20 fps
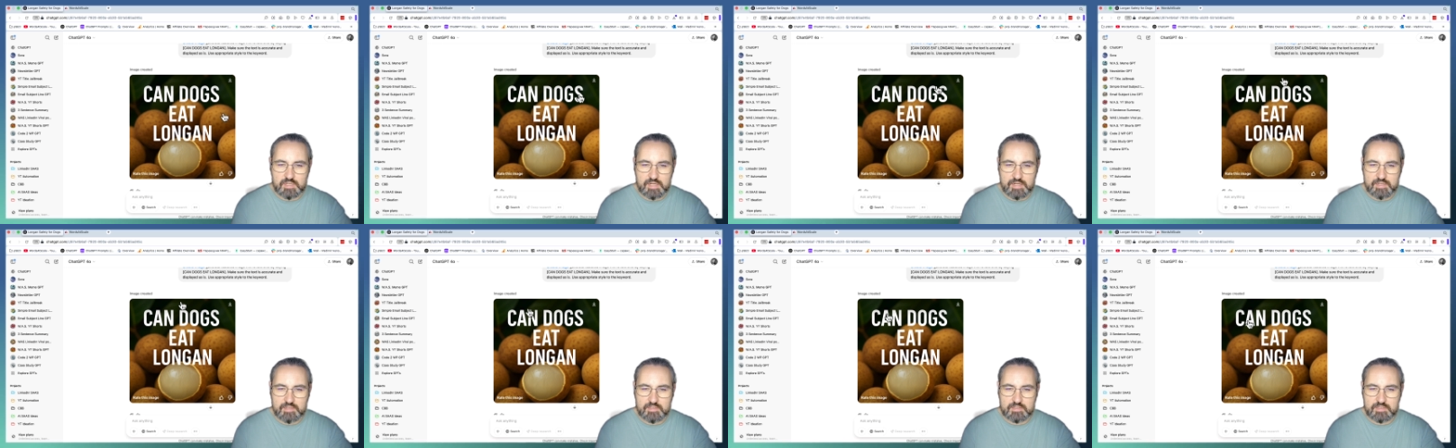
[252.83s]

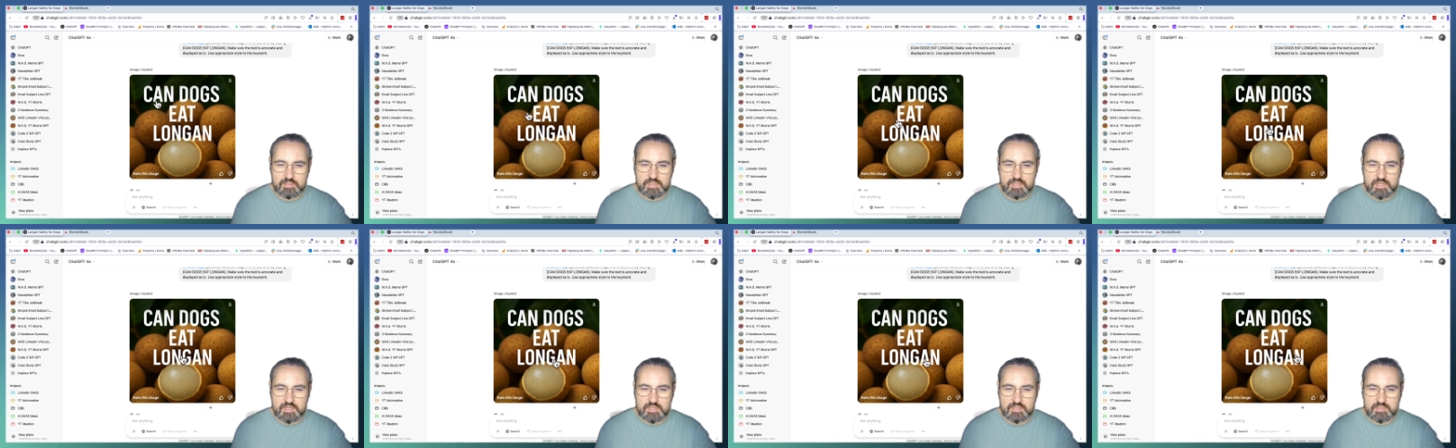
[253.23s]
And
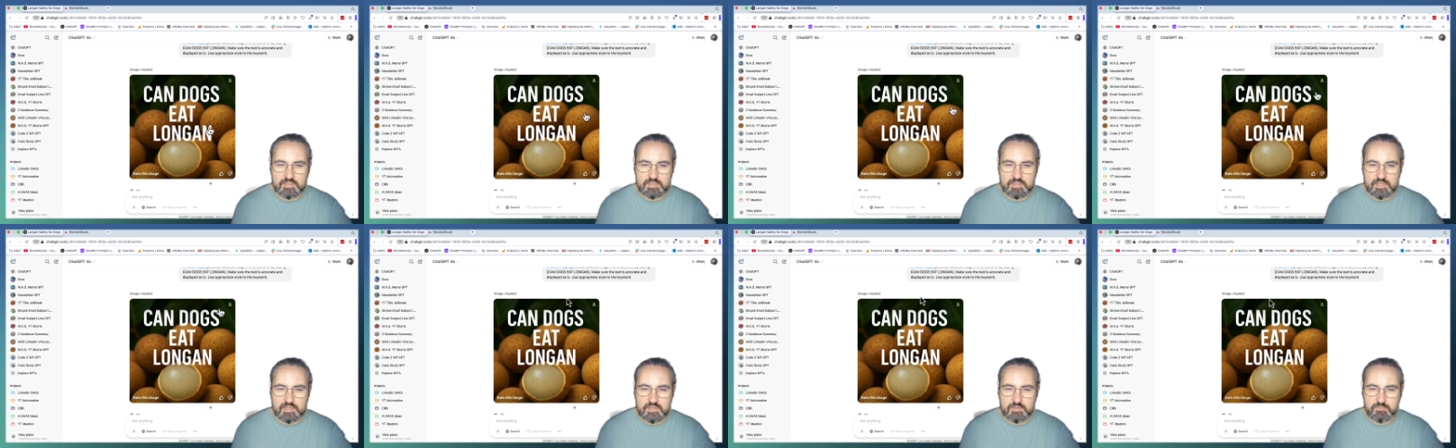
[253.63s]

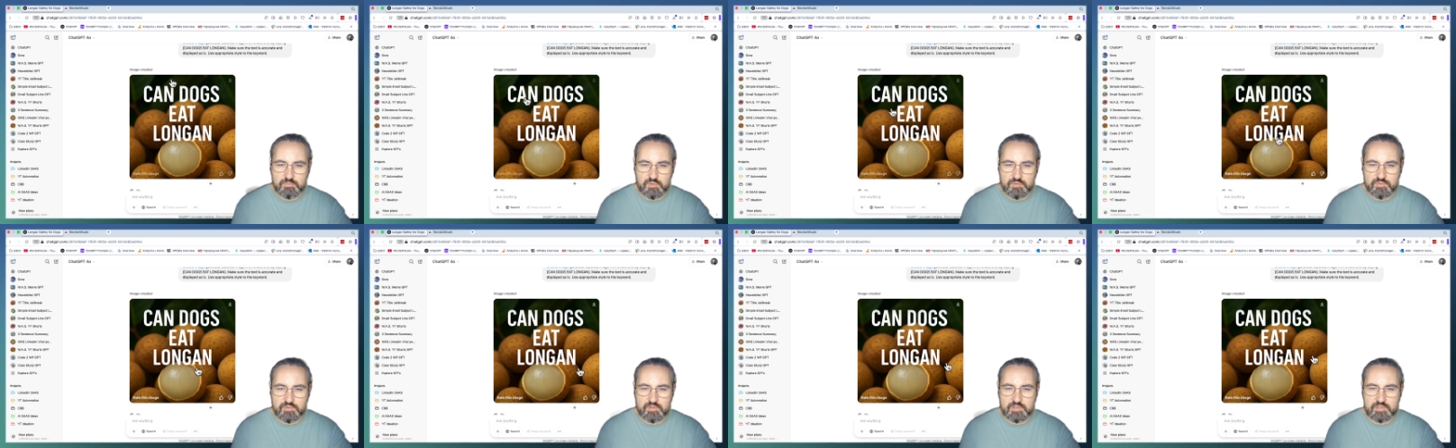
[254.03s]
again, a
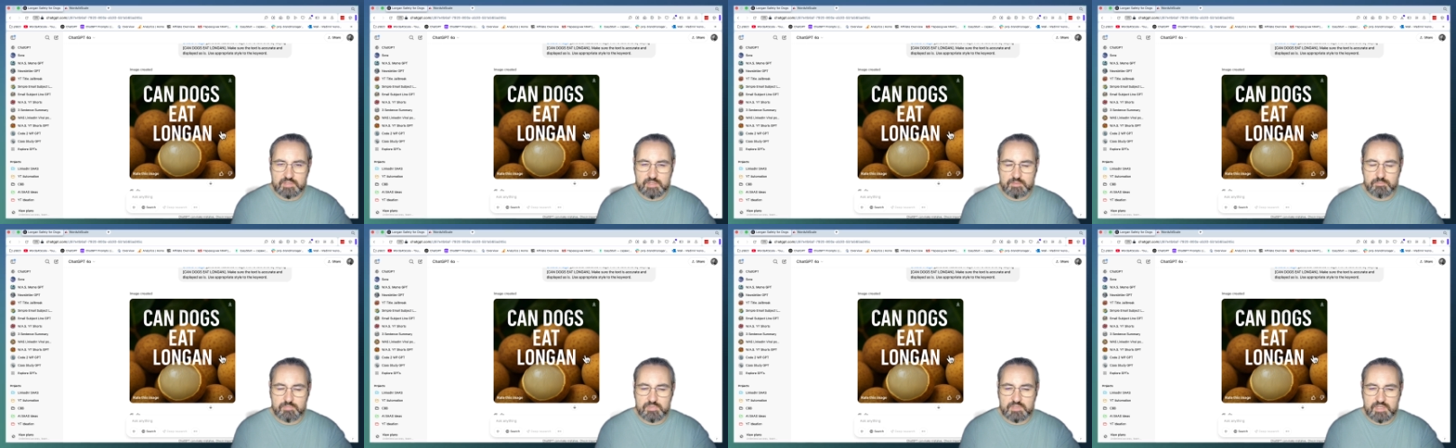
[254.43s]

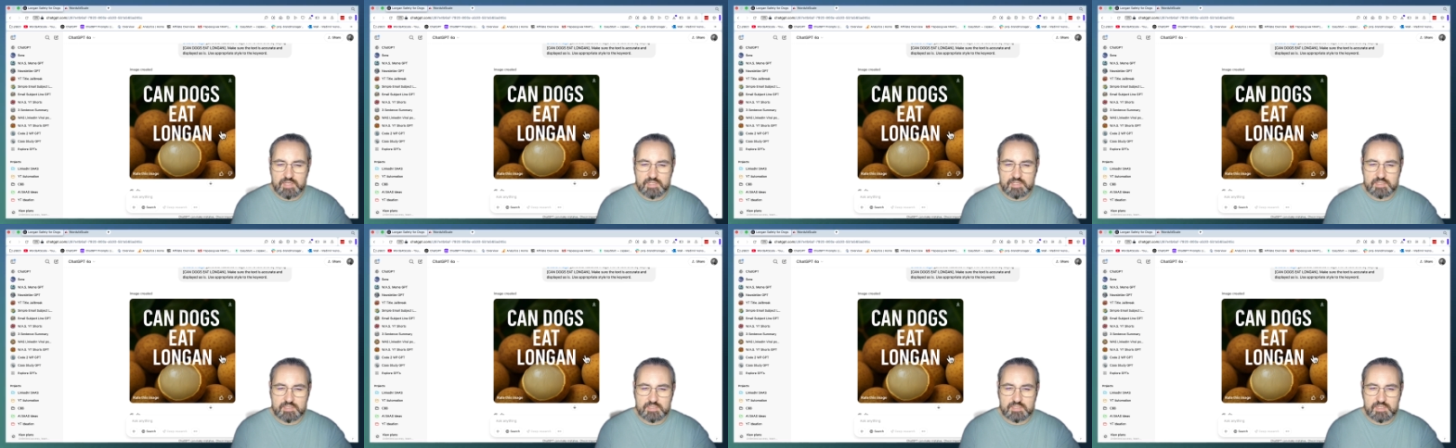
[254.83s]
perfectly
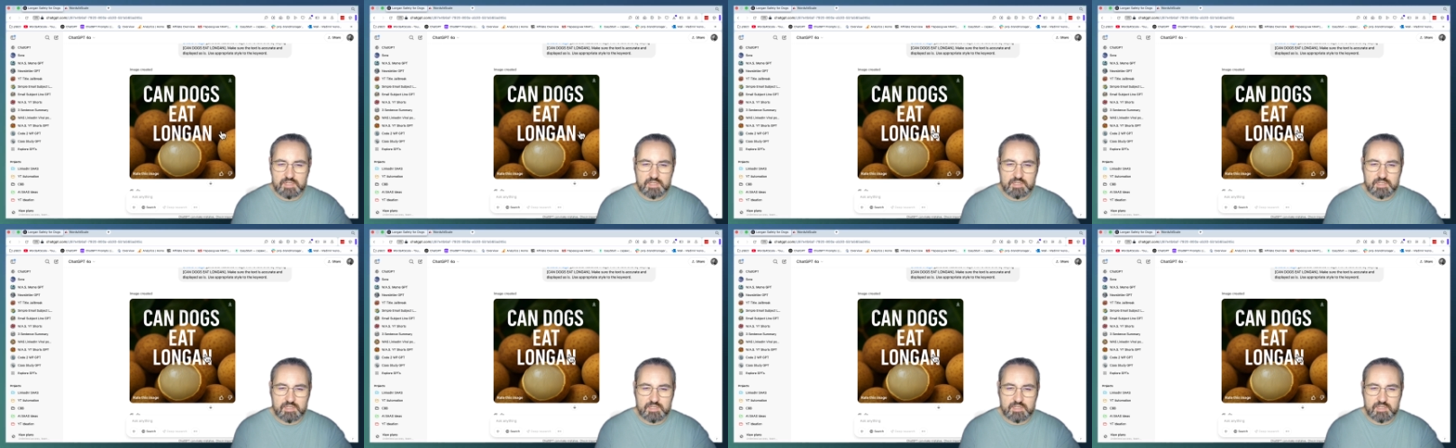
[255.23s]
placed